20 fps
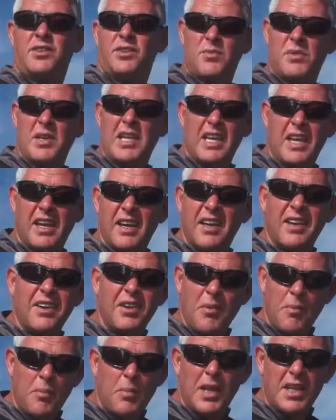to me here
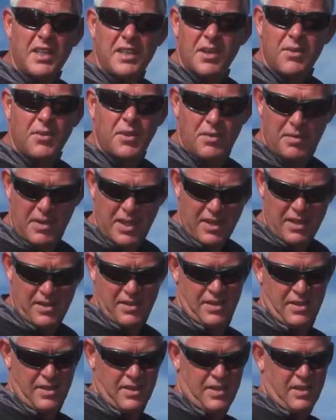competing with me,
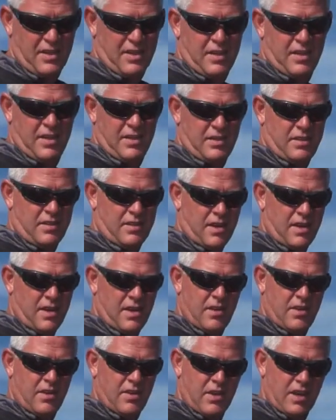
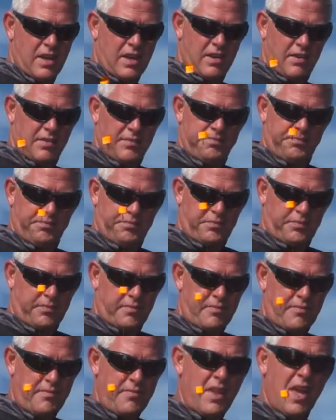so
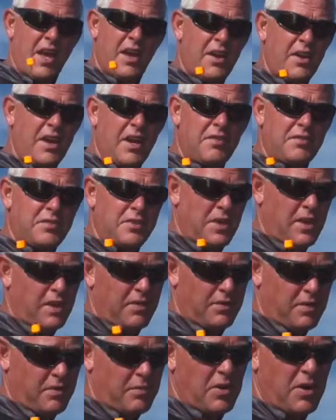I don't have to
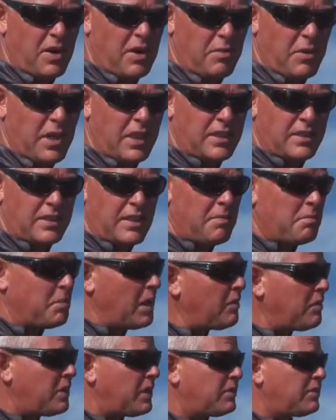have them ready baited up.
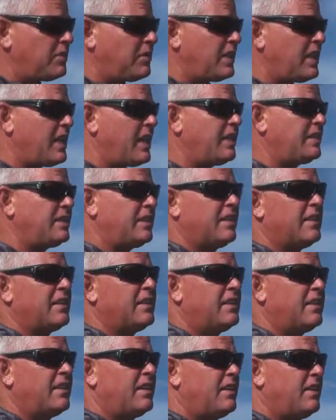Maybe I'll do it later,
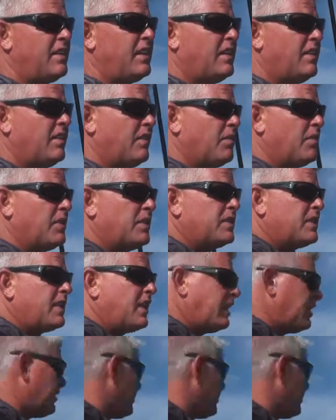and we'll see.